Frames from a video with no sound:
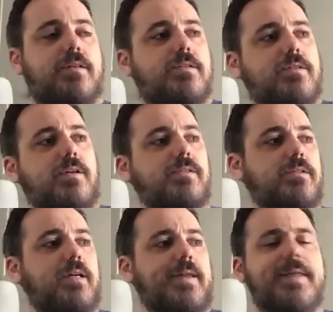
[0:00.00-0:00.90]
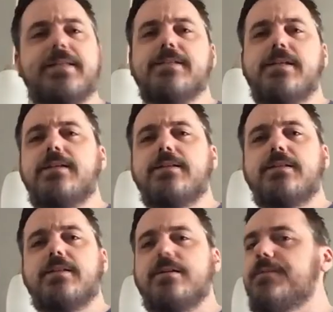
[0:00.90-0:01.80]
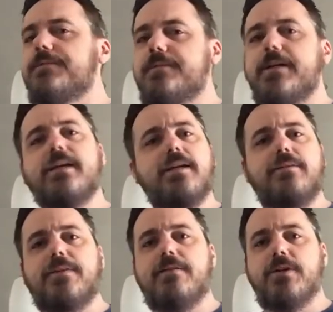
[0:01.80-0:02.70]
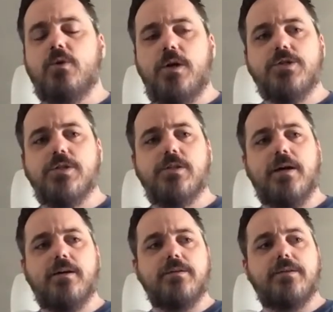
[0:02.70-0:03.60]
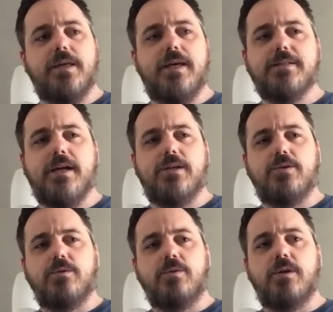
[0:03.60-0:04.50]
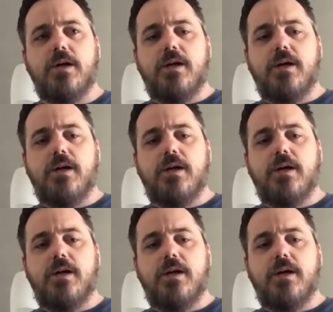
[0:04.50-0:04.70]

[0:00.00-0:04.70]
So I think that's it. If you have any questions about the SIU